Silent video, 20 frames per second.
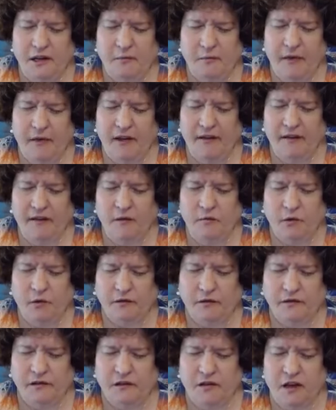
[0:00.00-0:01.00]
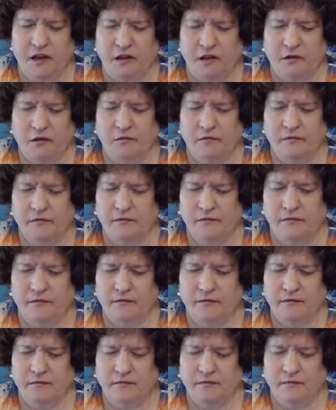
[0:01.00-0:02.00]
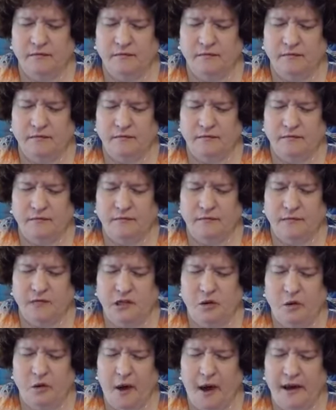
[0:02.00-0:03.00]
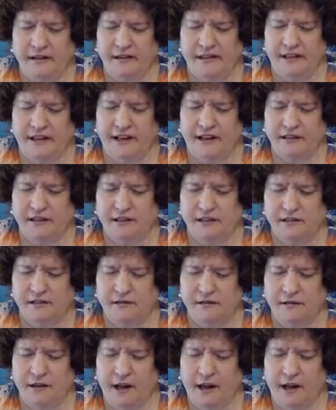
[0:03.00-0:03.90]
available to you to access